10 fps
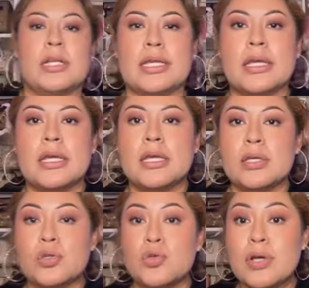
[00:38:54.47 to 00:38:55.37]
Like
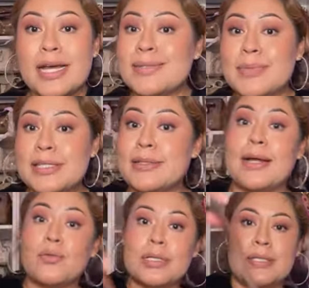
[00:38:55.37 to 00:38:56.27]
you guys missed
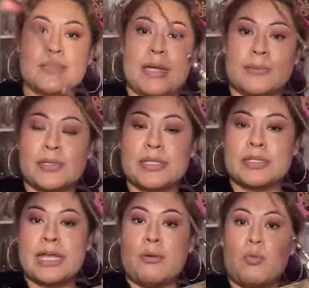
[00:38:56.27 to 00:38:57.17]
out on this bag
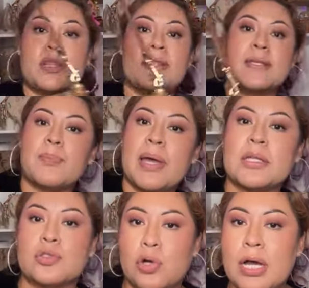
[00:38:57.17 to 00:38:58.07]
because when this
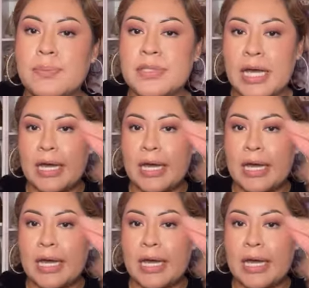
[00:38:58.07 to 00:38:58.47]
bag dropped,